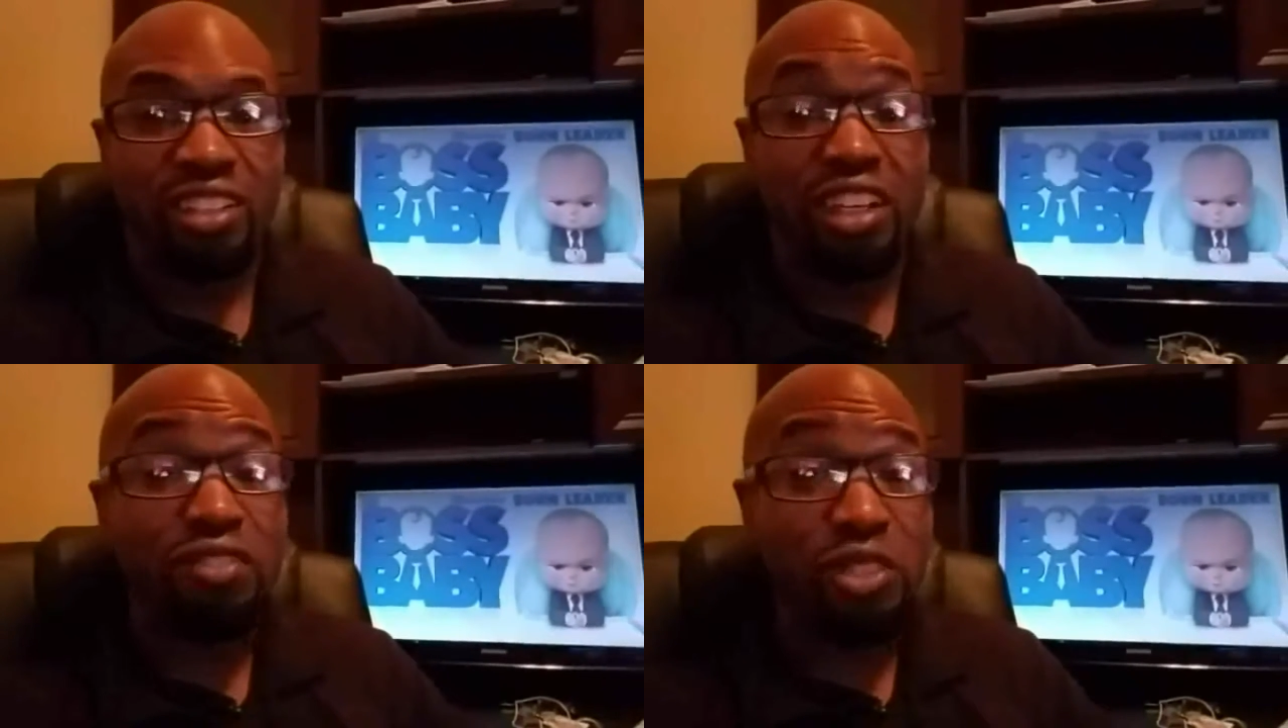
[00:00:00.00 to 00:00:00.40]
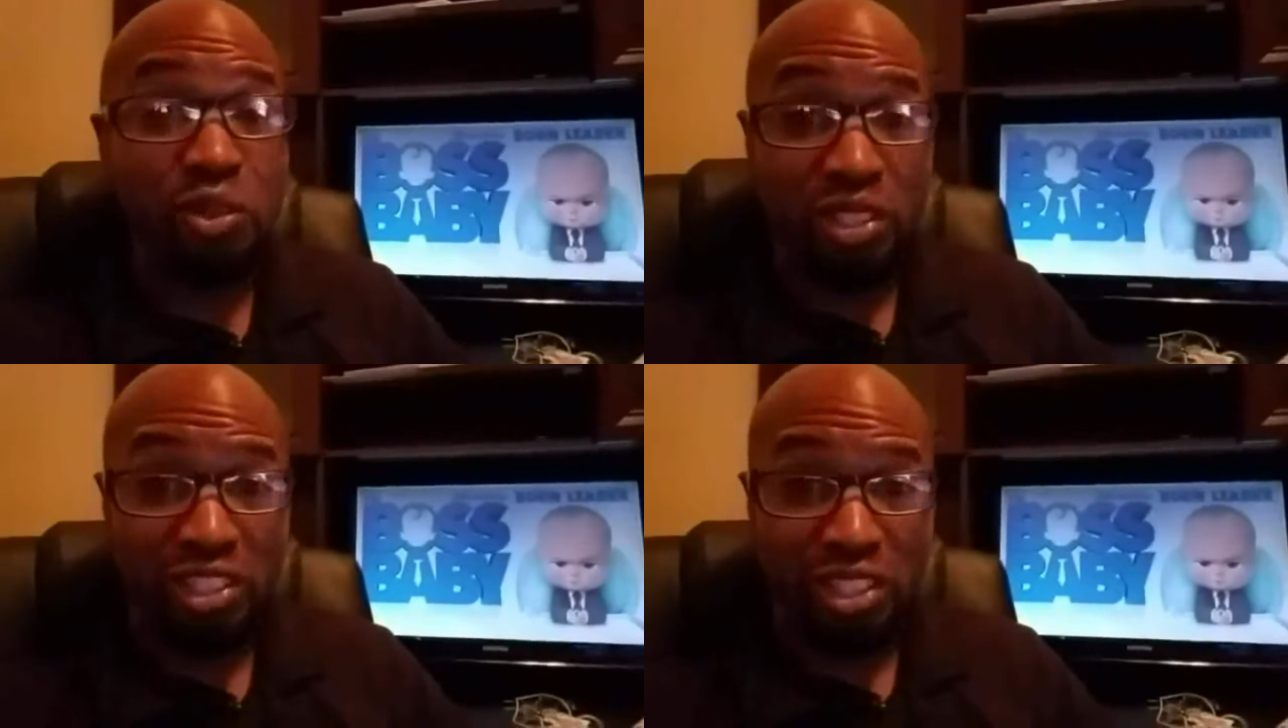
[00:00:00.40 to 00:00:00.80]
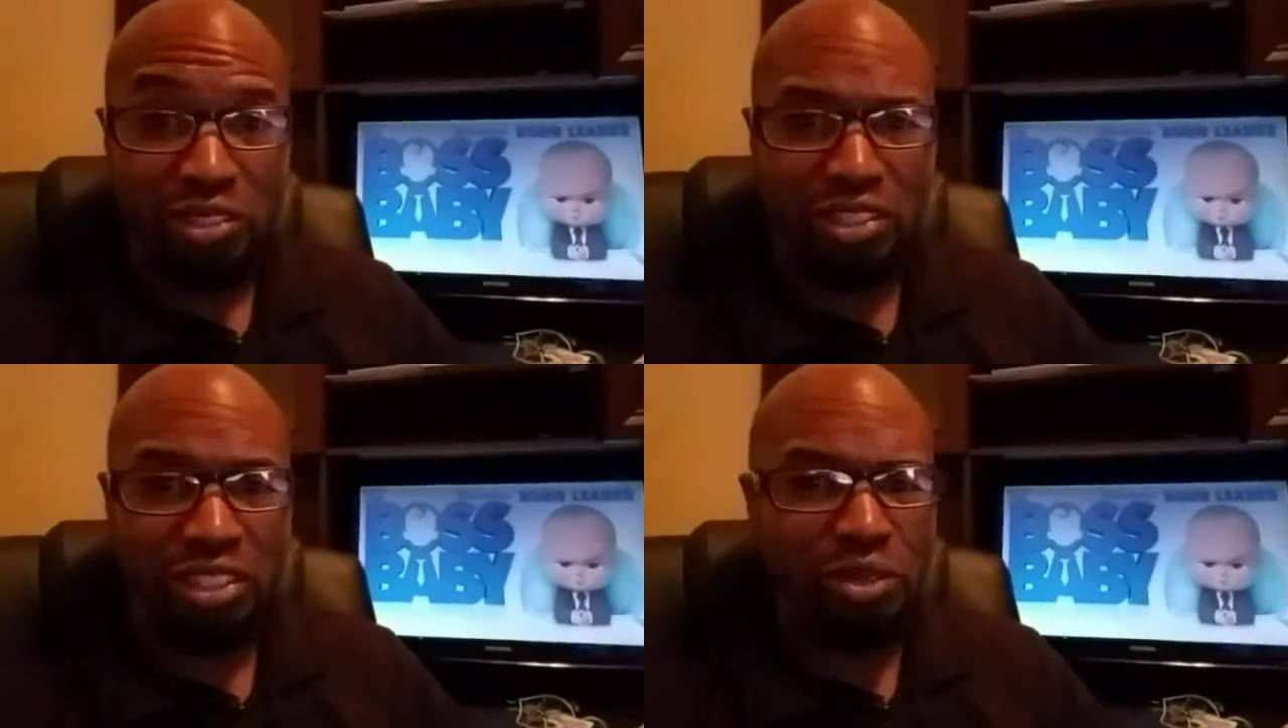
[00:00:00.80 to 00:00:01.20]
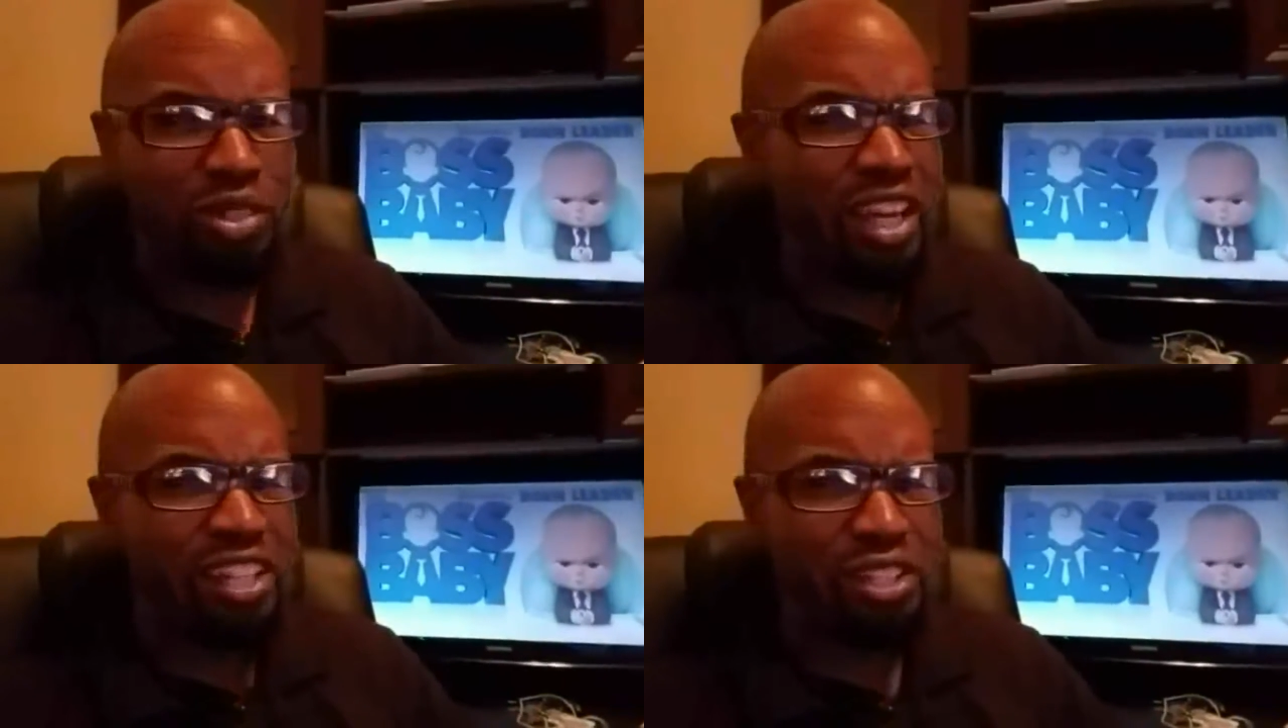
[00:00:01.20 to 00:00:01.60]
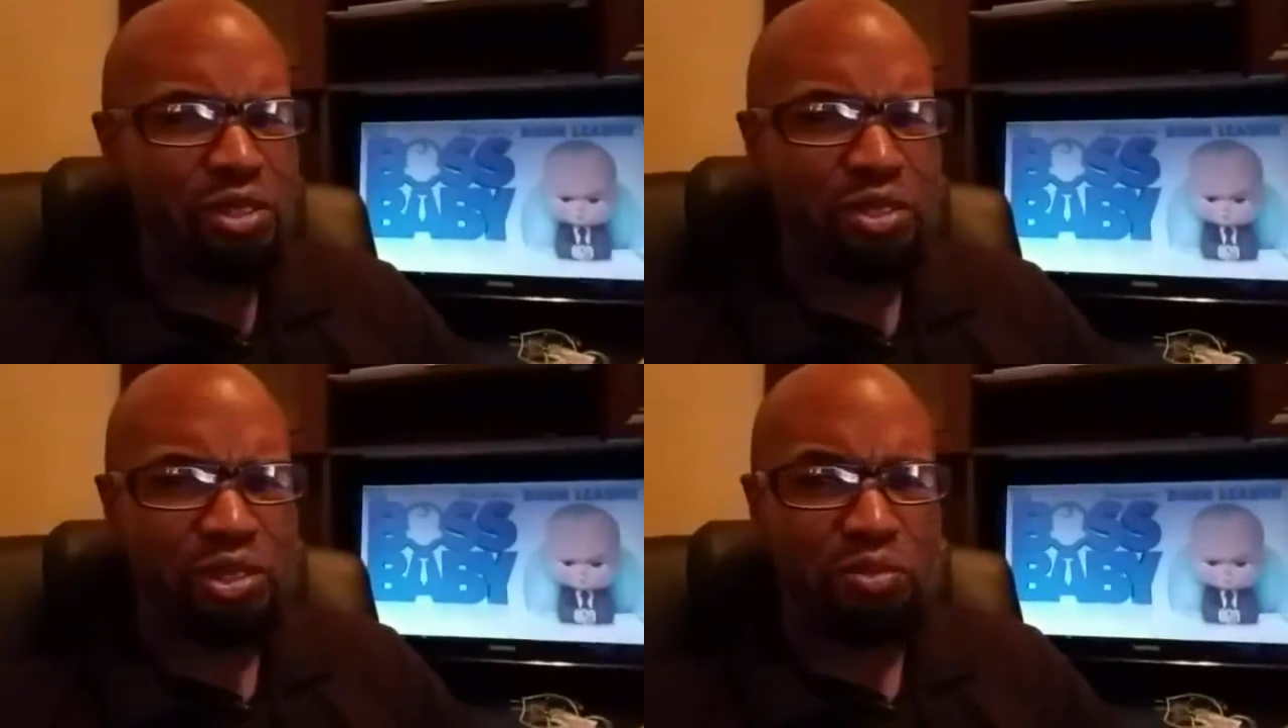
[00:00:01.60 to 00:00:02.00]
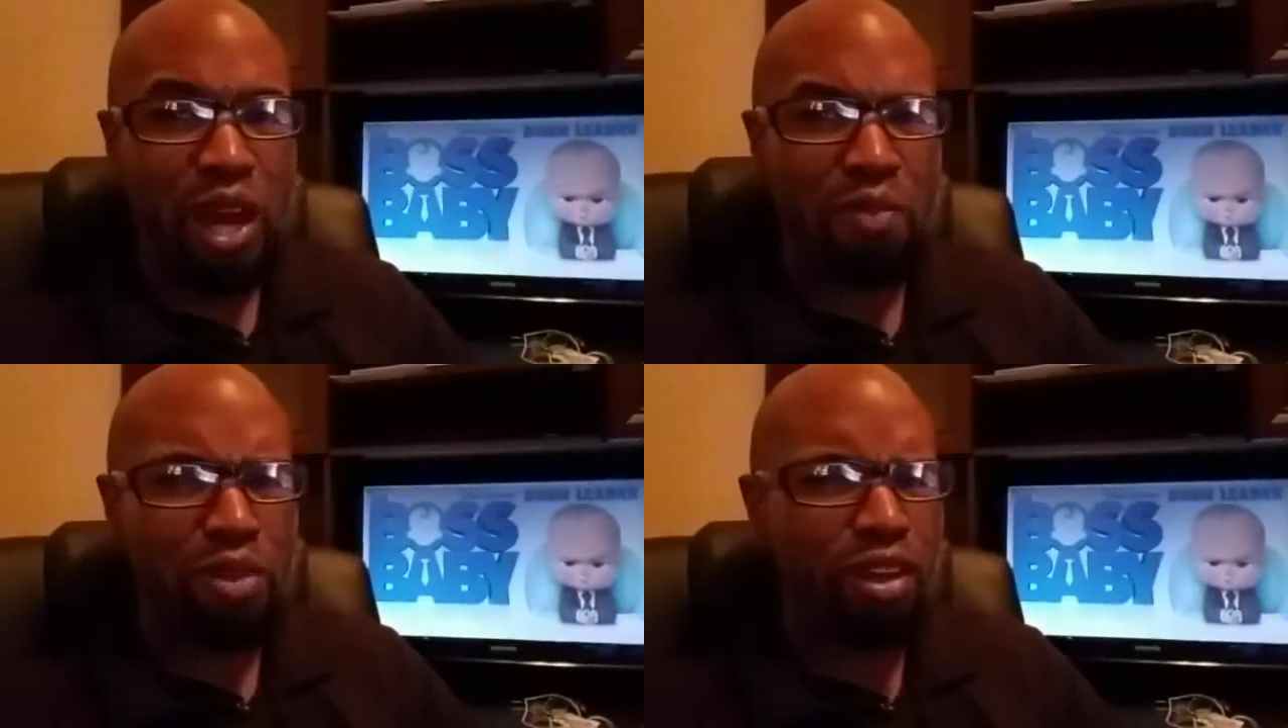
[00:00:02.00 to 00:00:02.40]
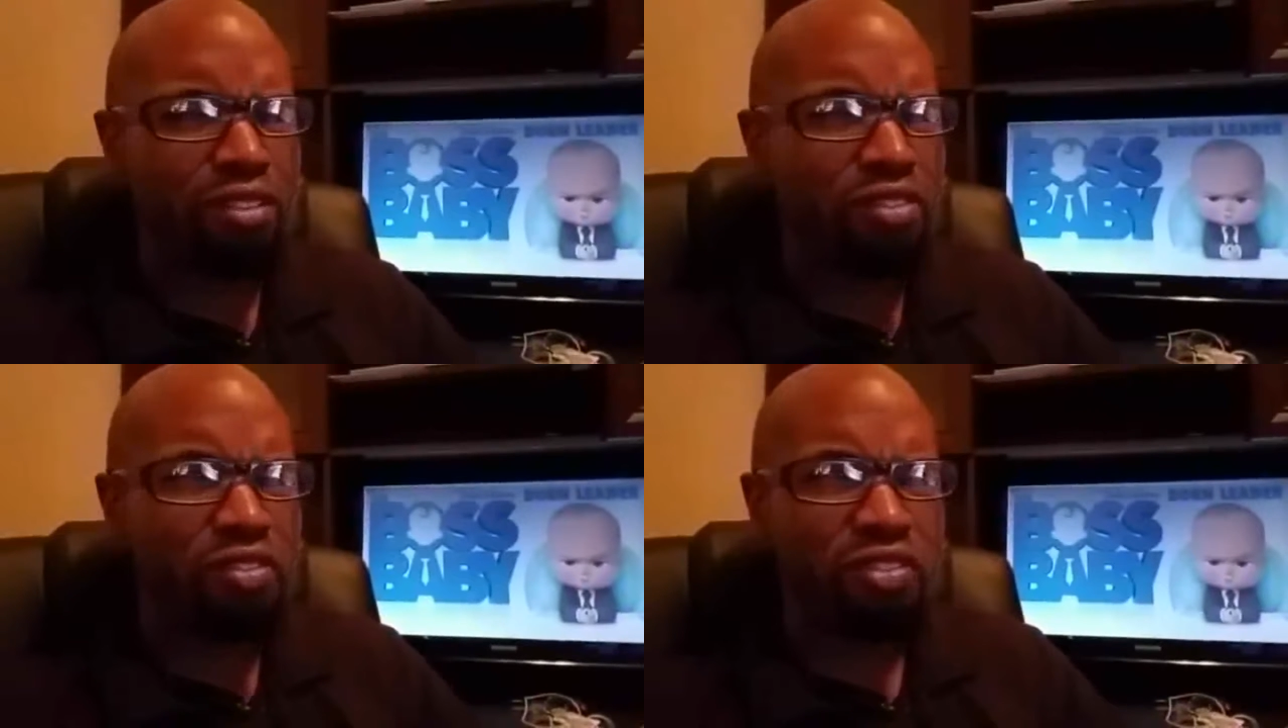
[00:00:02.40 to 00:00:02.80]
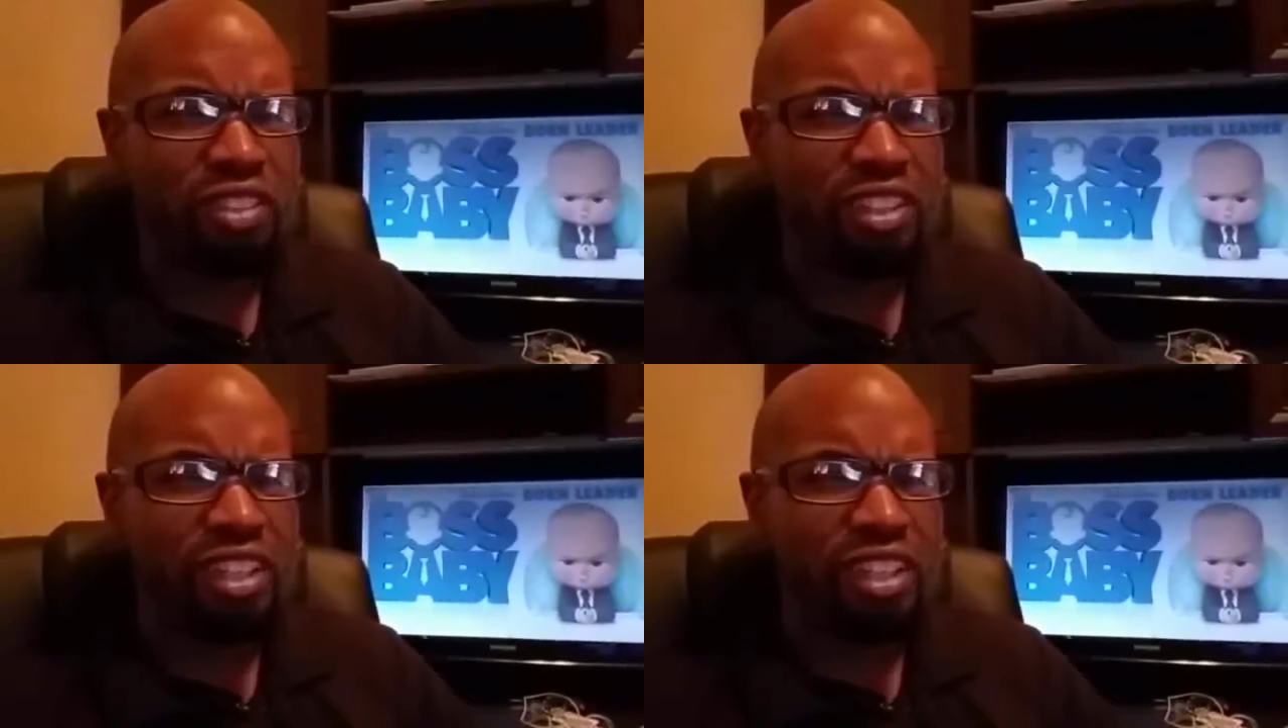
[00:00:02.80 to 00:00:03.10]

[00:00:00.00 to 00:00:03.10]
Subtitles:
loves going to church. So when that joke was popped off,